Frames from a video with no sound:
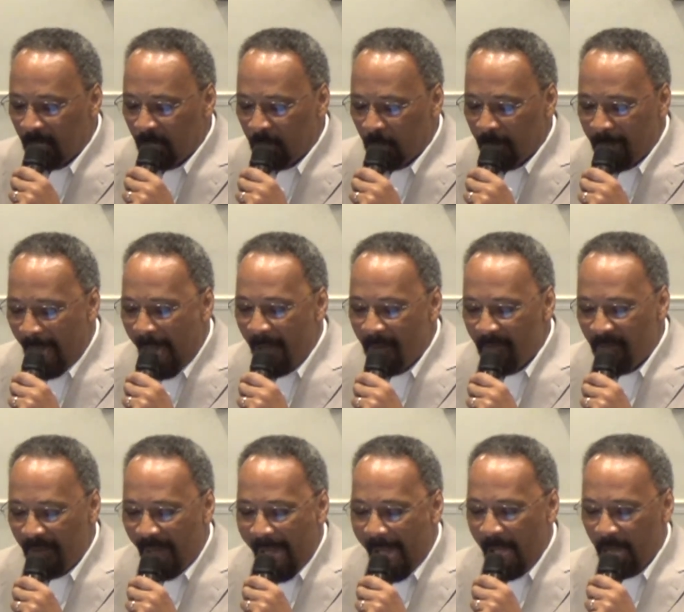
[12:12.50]
do
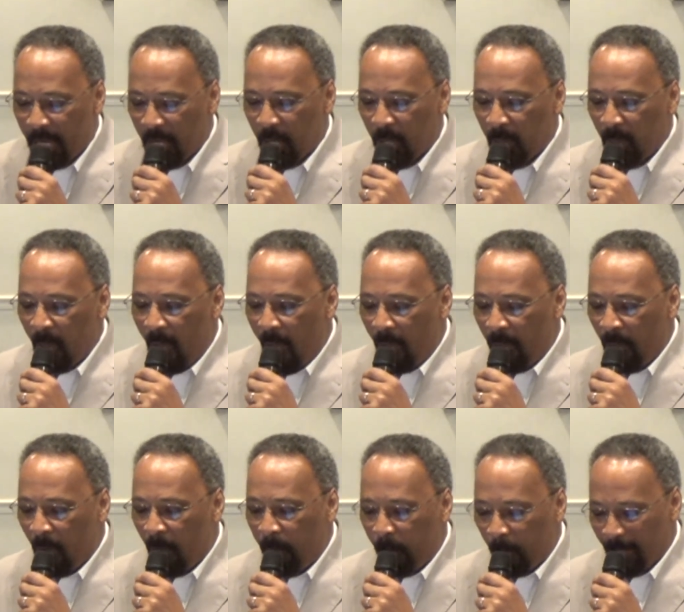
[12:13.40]
not value
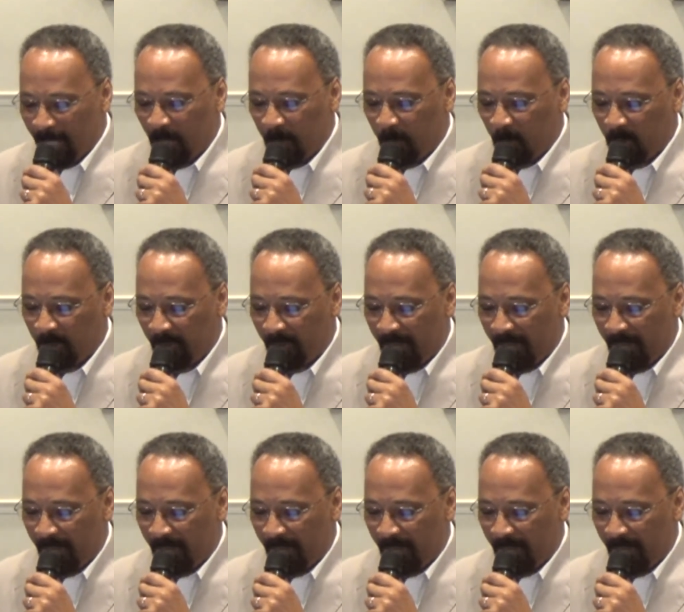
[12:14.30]
the principles